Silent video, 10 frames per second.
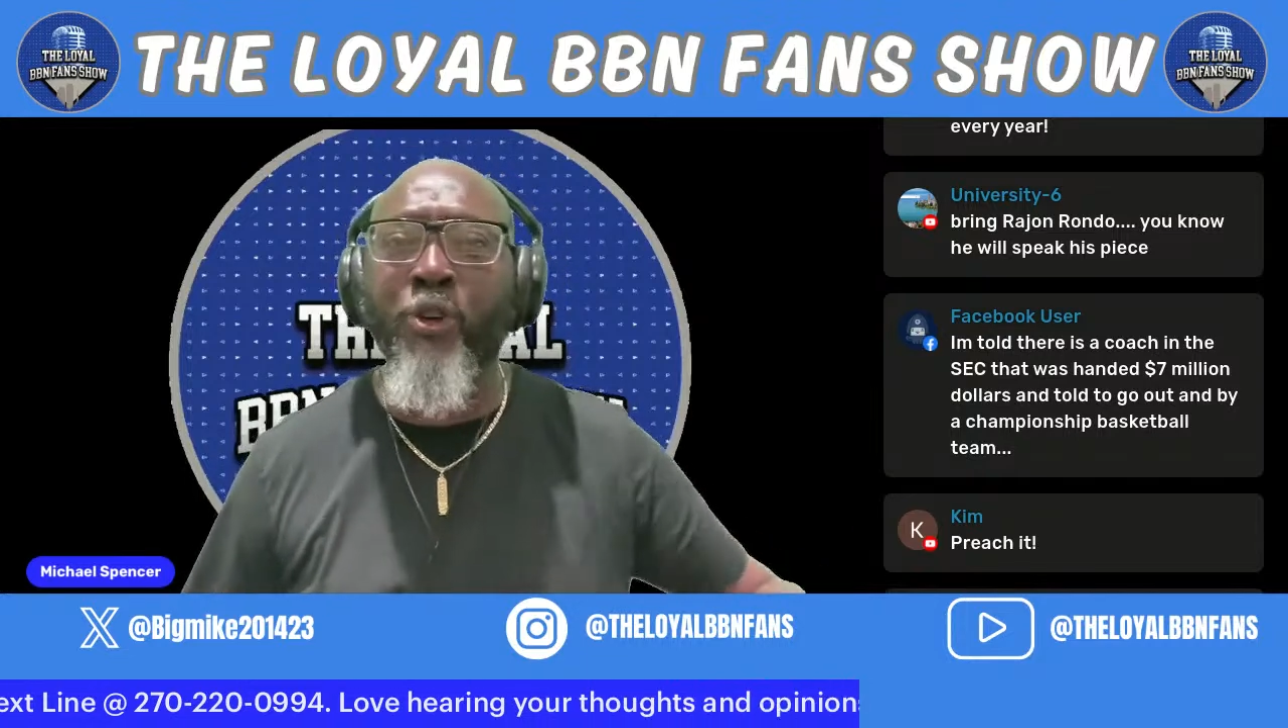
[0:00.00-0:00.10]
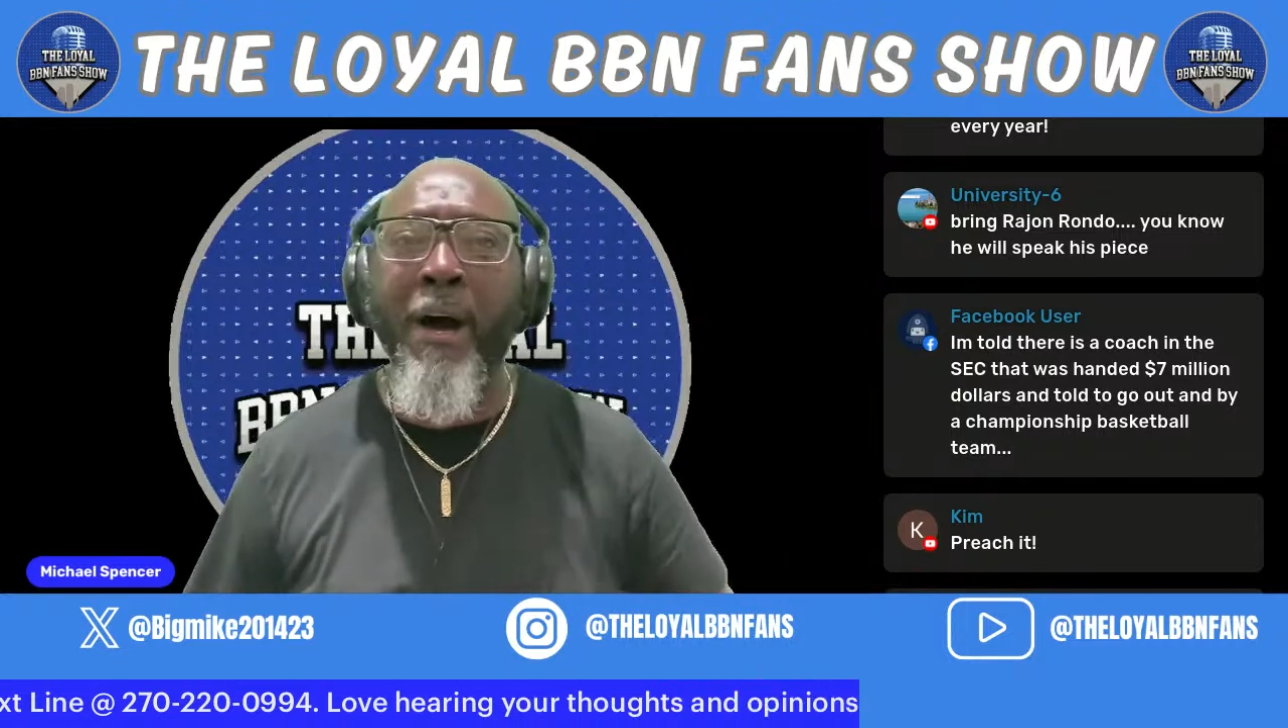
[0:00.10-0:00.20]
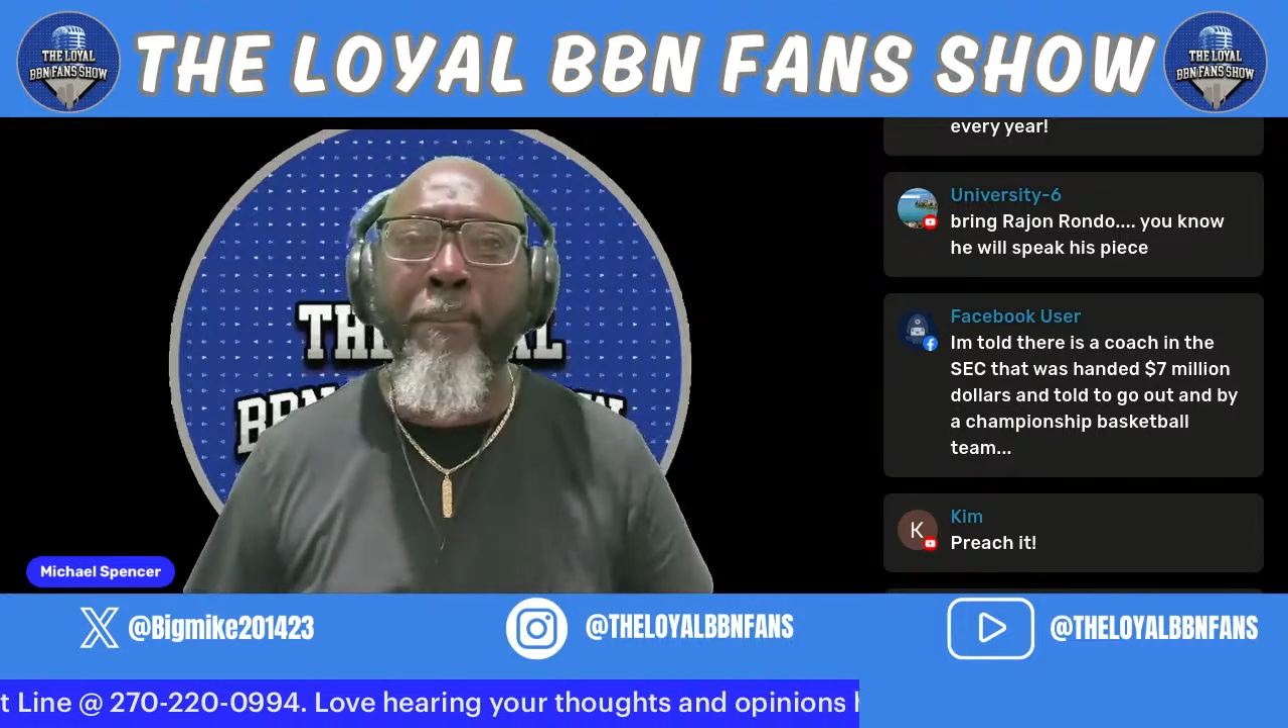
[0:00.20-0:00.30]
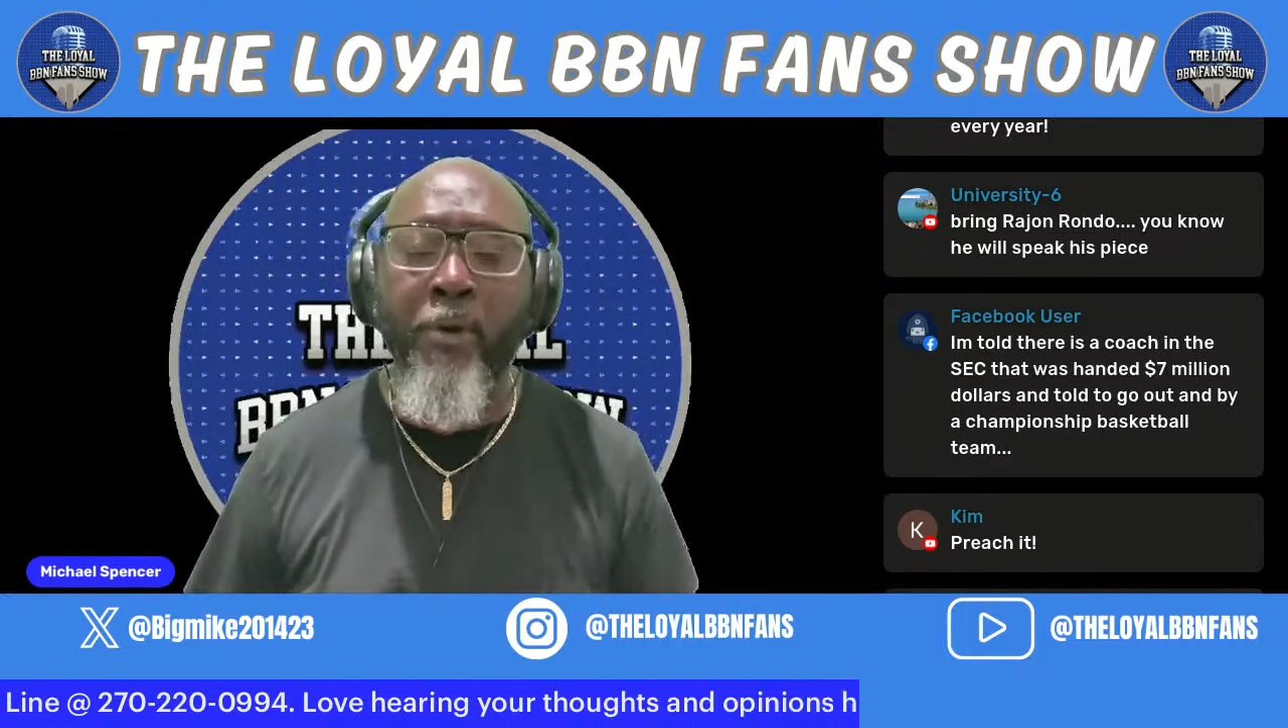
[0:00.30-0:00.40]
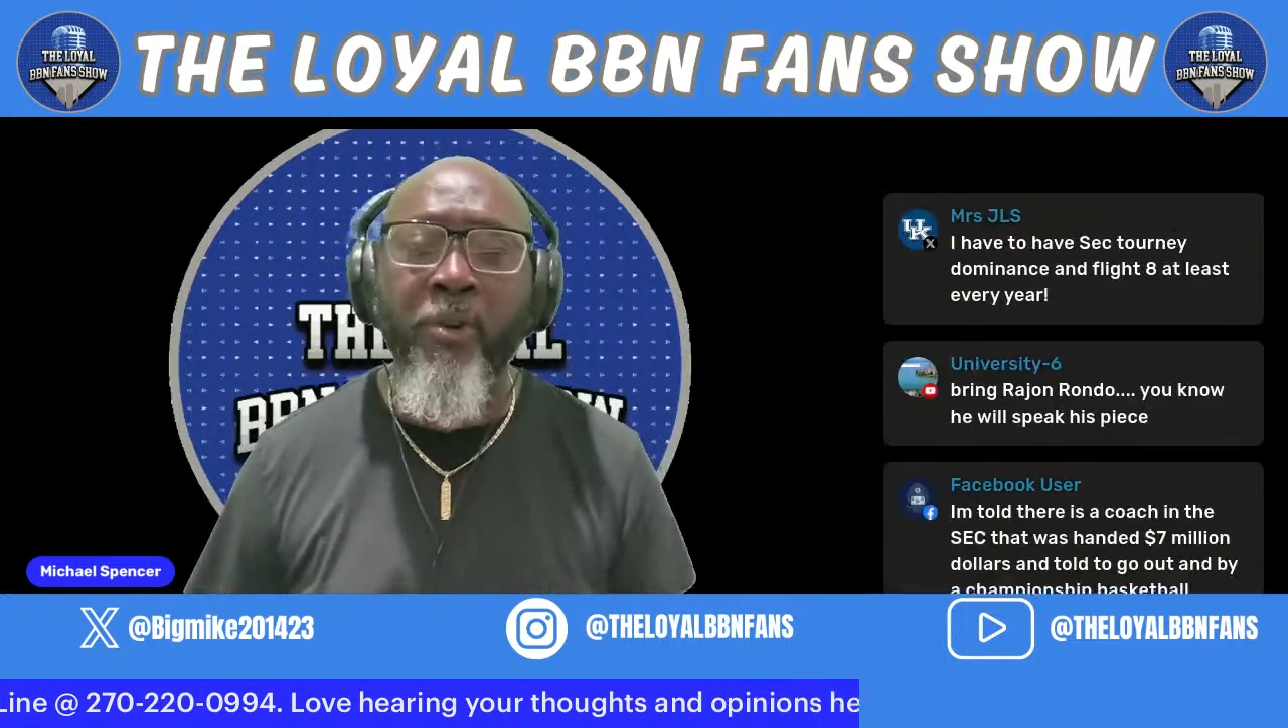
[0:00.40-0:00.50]

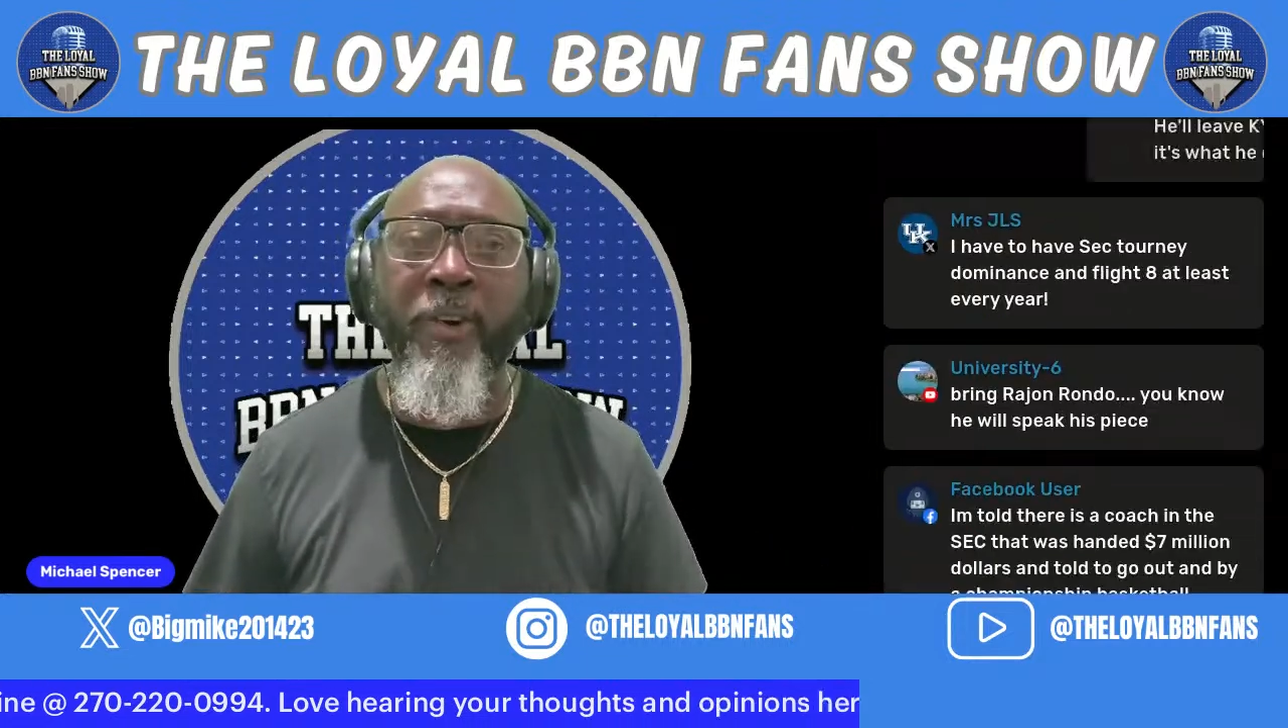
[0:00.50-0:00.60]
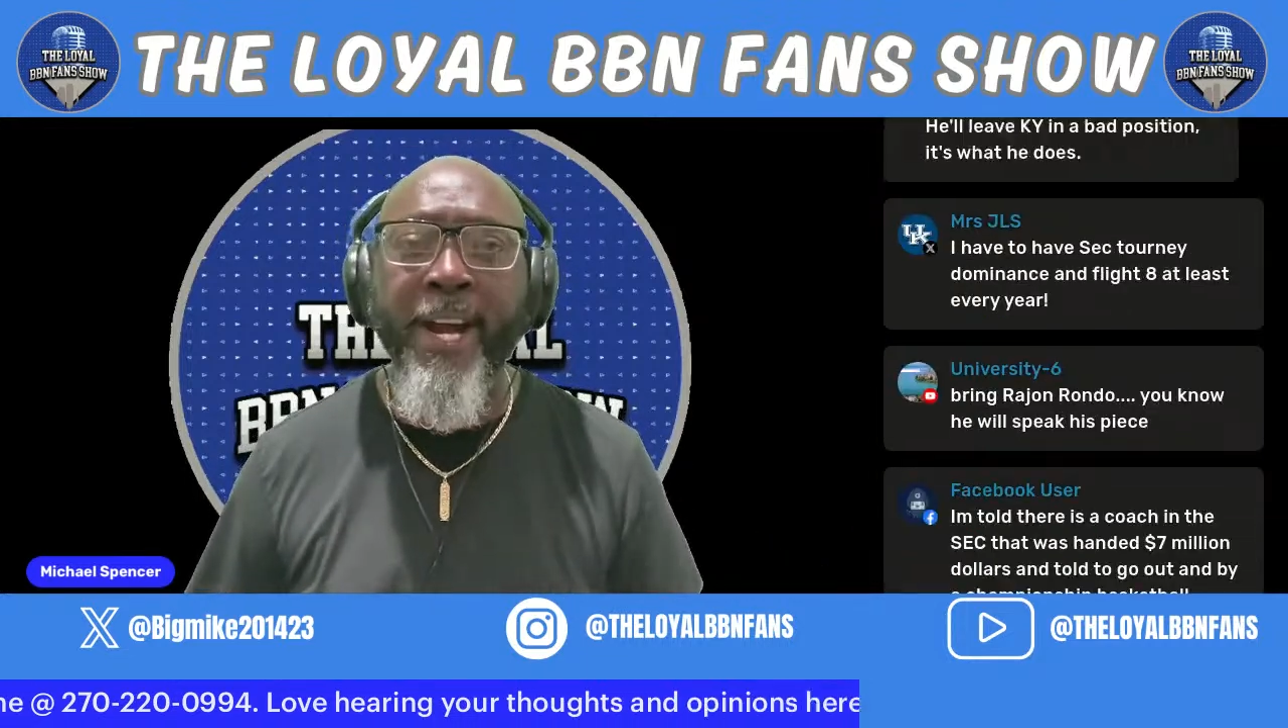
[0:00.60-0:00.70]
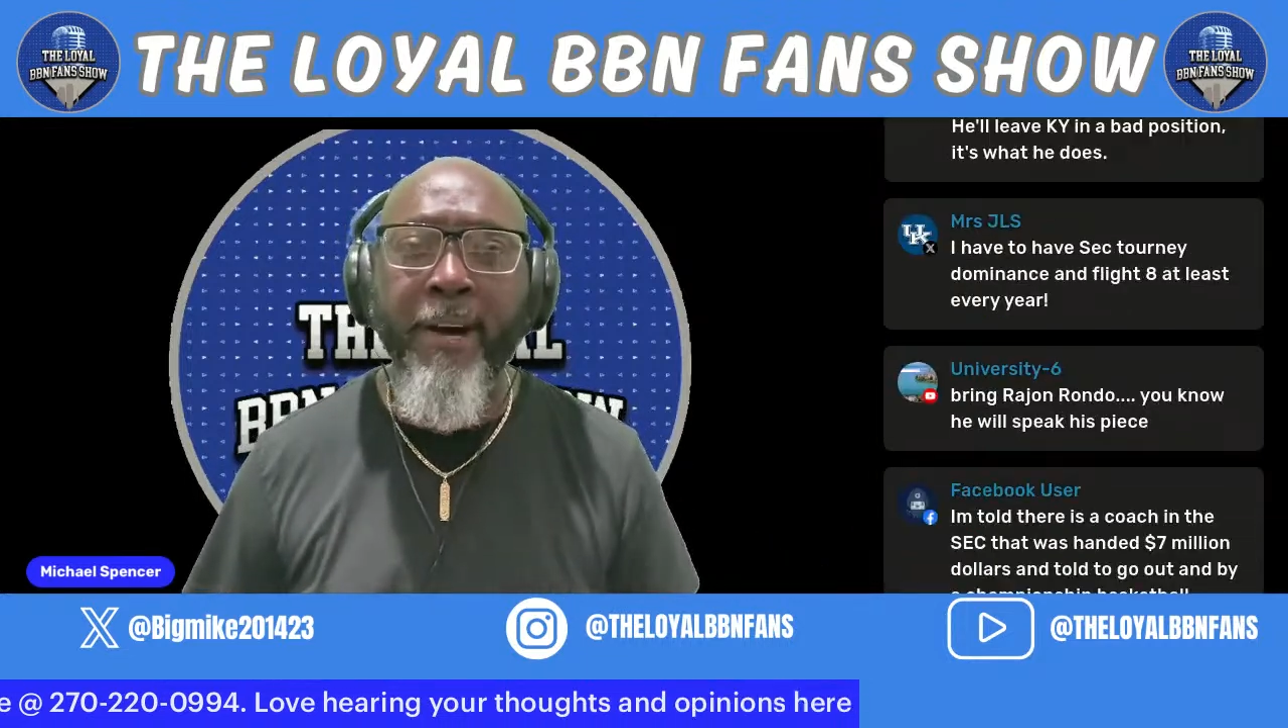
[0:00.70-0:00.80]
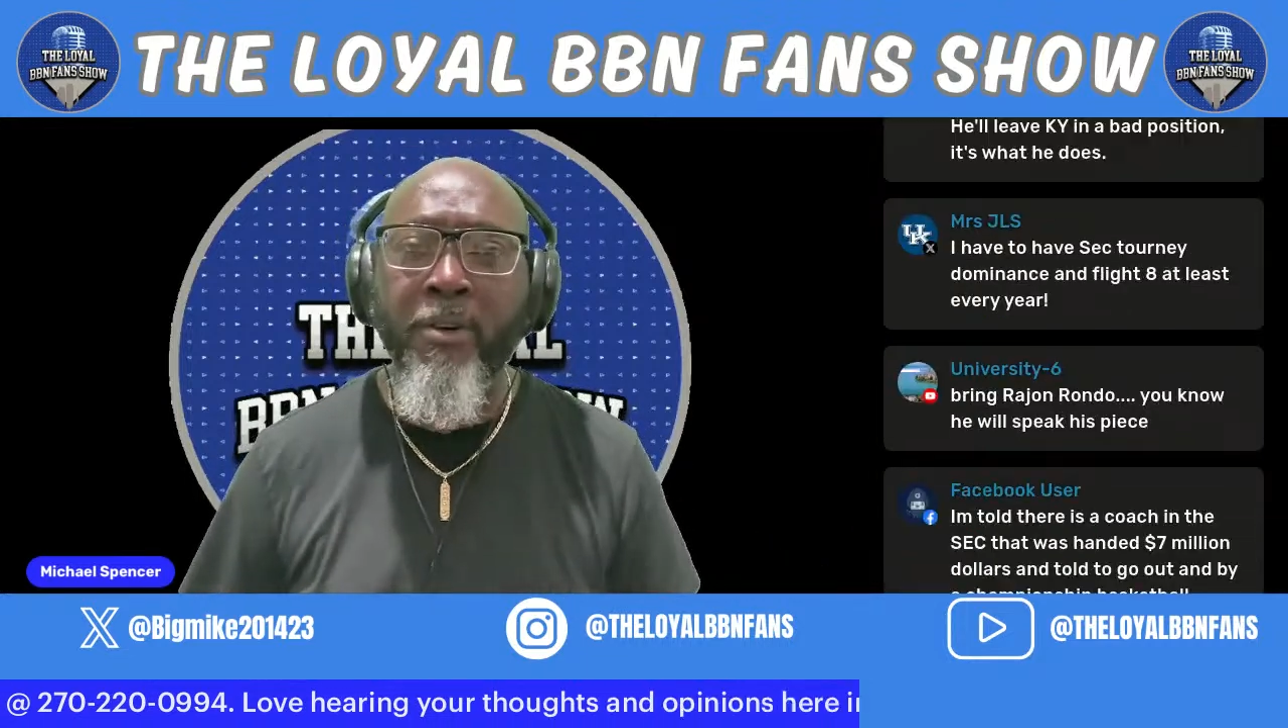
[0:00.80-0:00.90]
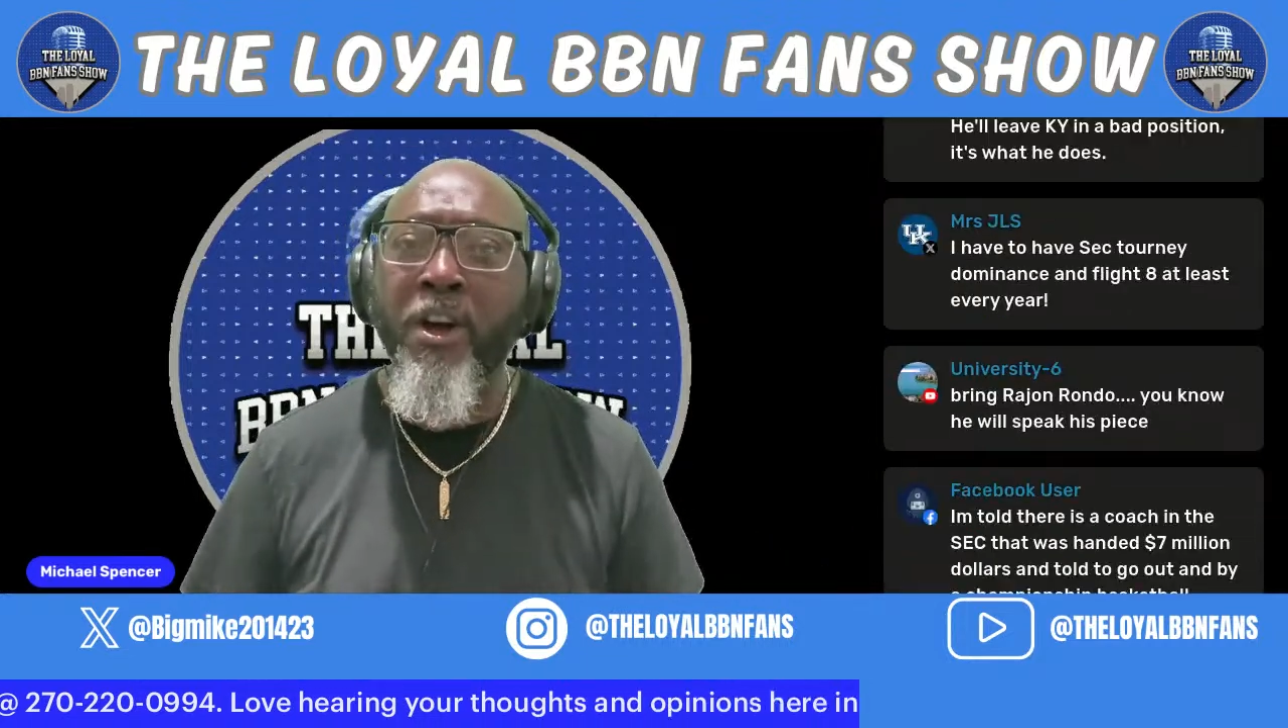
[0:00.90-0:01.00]
our
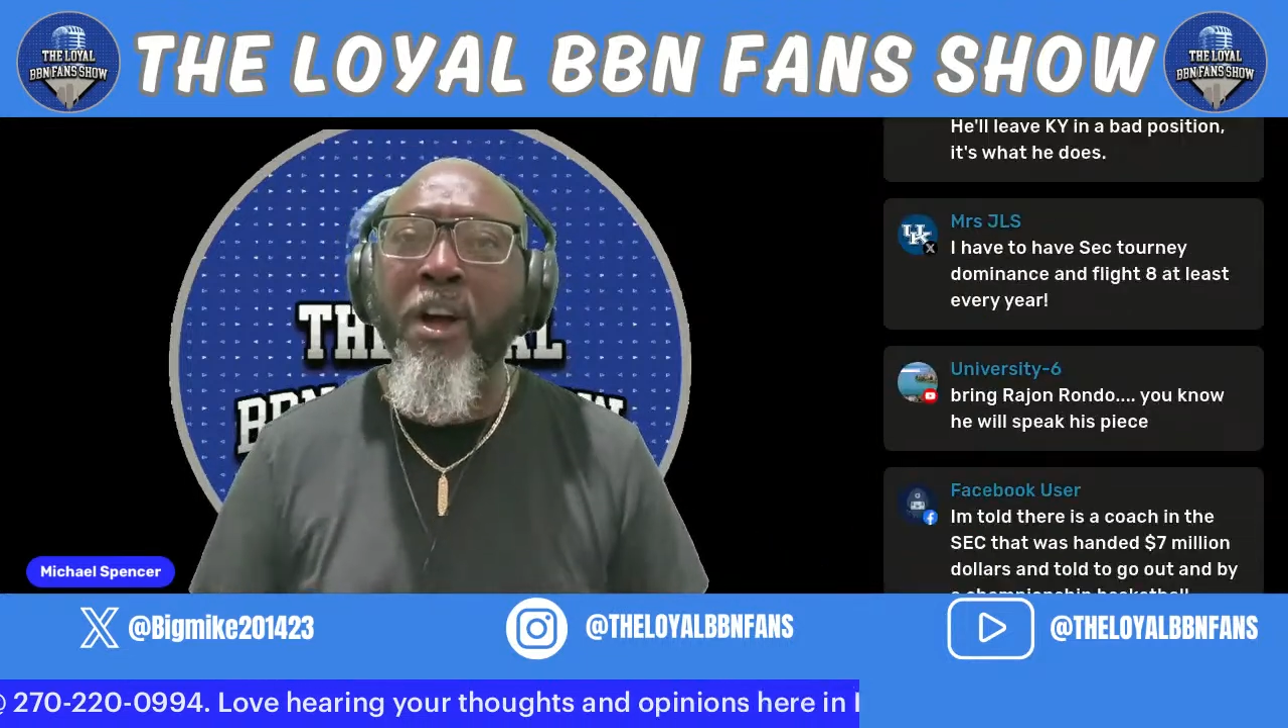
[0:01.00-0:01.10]
program.